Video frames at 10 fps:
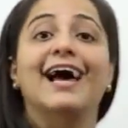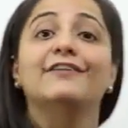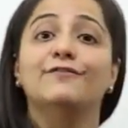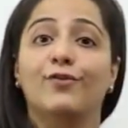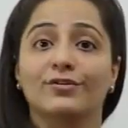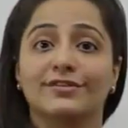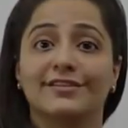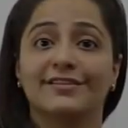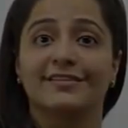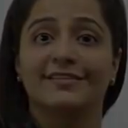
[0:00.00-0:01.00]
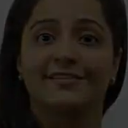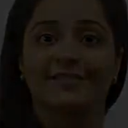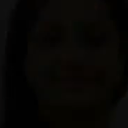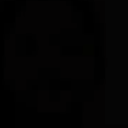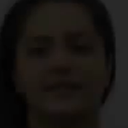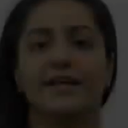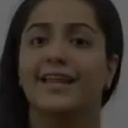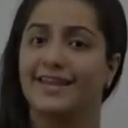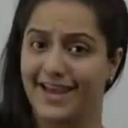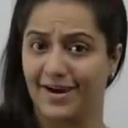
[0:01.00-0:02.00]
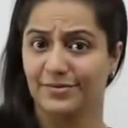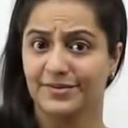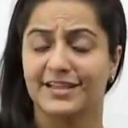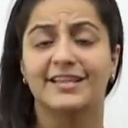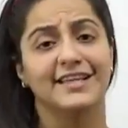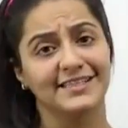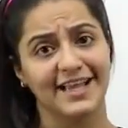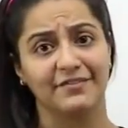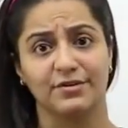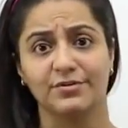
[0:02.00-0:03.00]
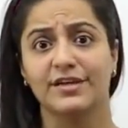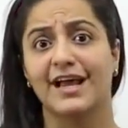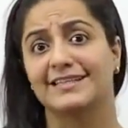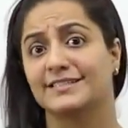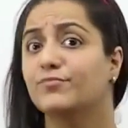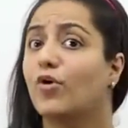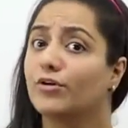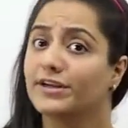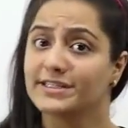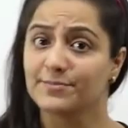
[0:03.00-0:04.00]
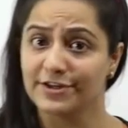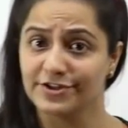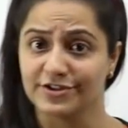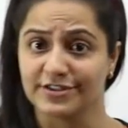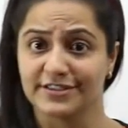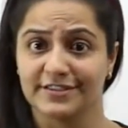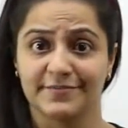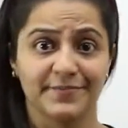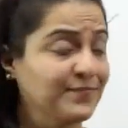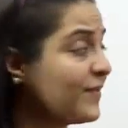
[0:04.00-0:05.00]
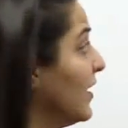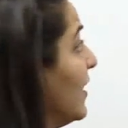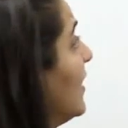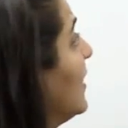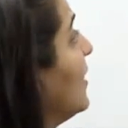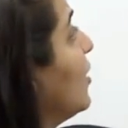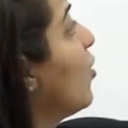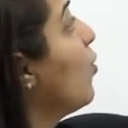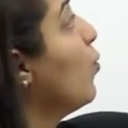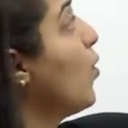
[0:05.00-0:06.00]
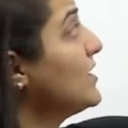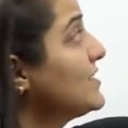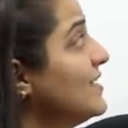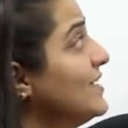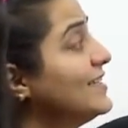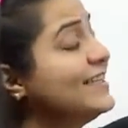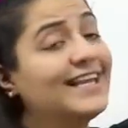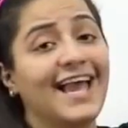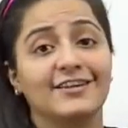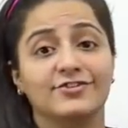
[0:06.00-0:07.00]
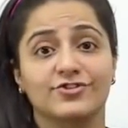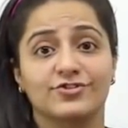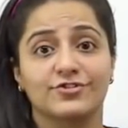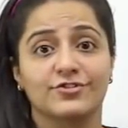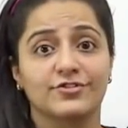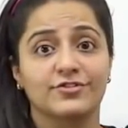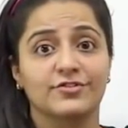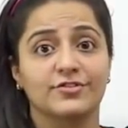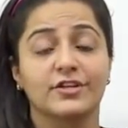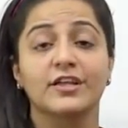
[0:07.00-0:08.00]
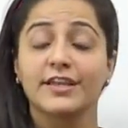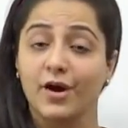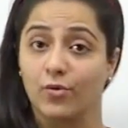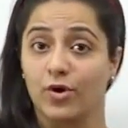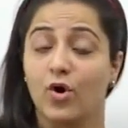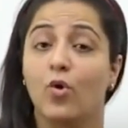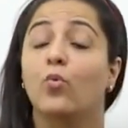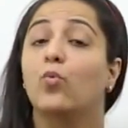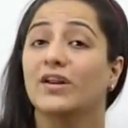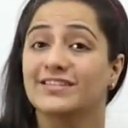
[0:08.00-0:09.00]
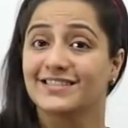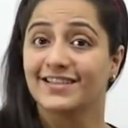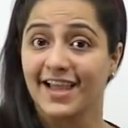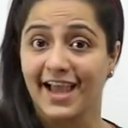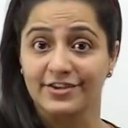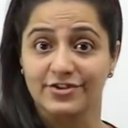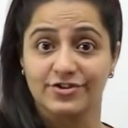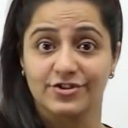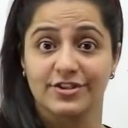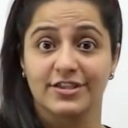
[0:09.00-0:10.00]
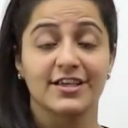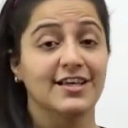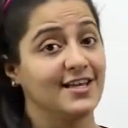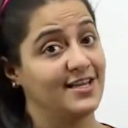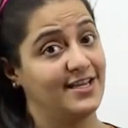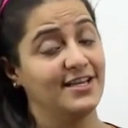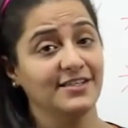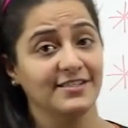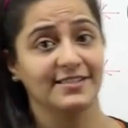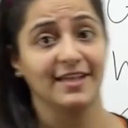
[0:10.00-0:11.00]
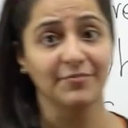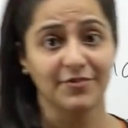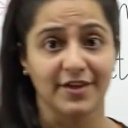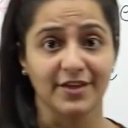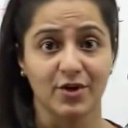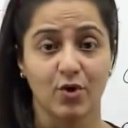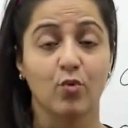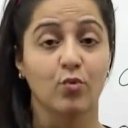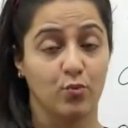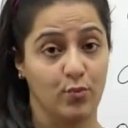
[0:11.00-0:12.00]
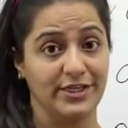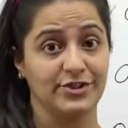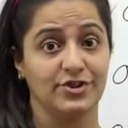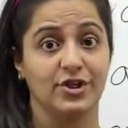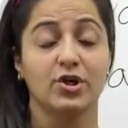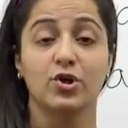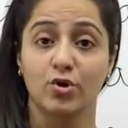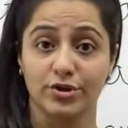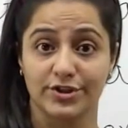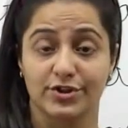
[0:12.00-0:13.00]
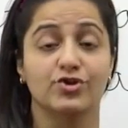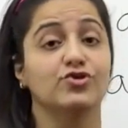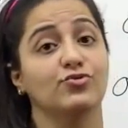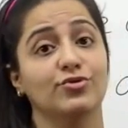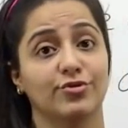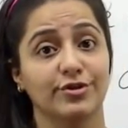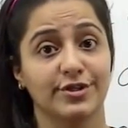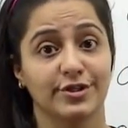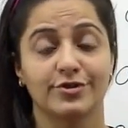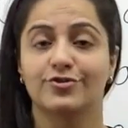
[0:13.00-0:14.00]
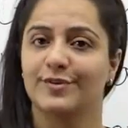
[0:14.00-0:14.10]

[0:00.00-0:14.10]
and forth. Now, let's have a look at some more expressions. What's the catch? Now, what's the catch? It is something which looks too good to